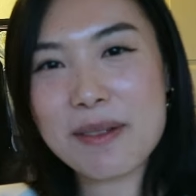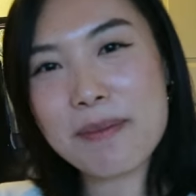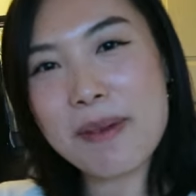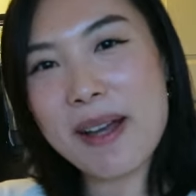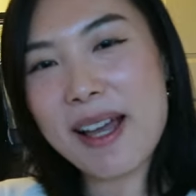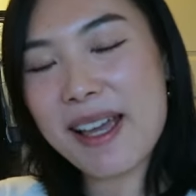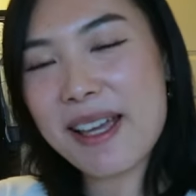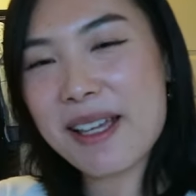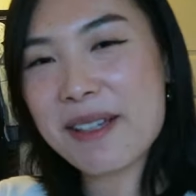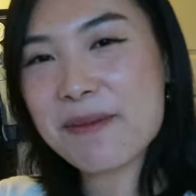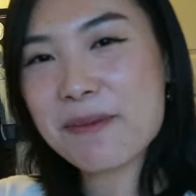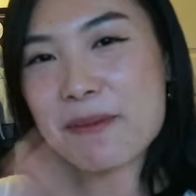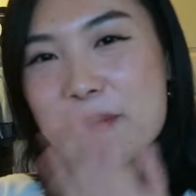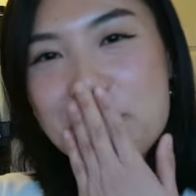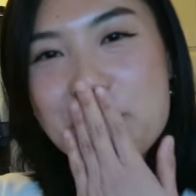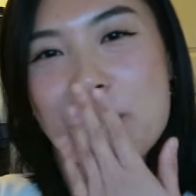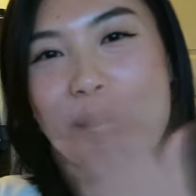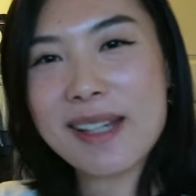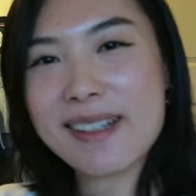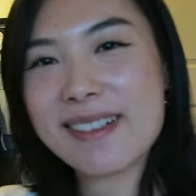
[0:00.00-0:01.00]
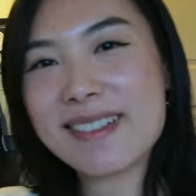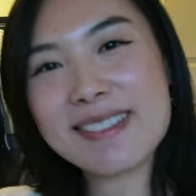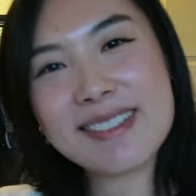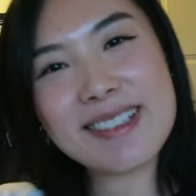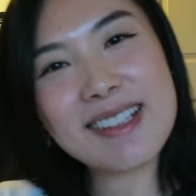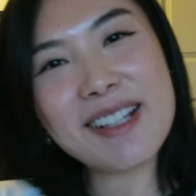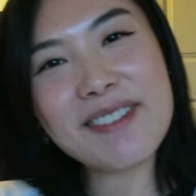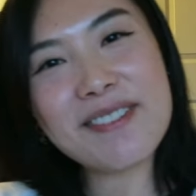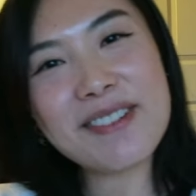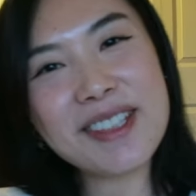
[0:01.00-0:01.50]
Bye.
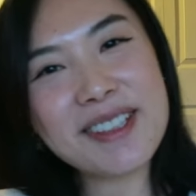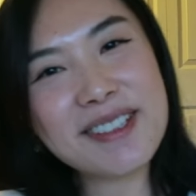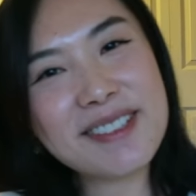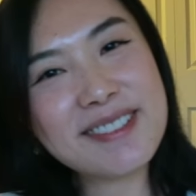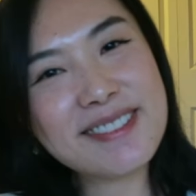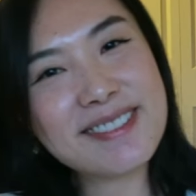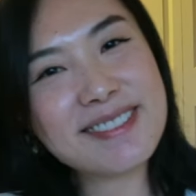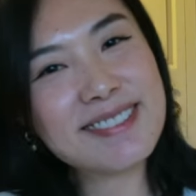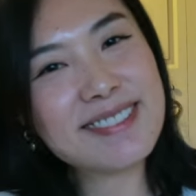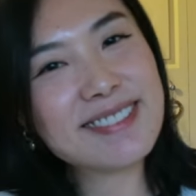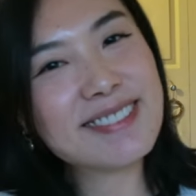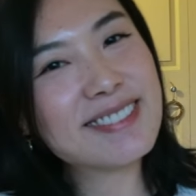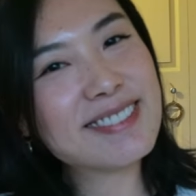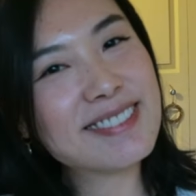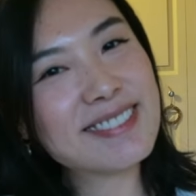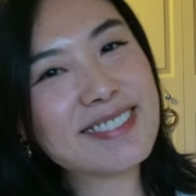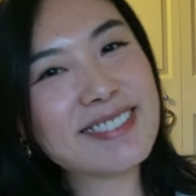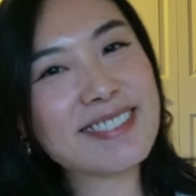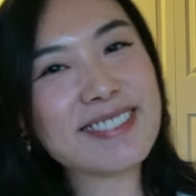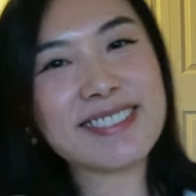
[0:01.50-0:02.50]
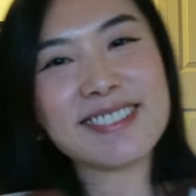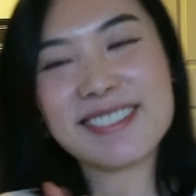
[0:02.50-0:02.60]
Love you.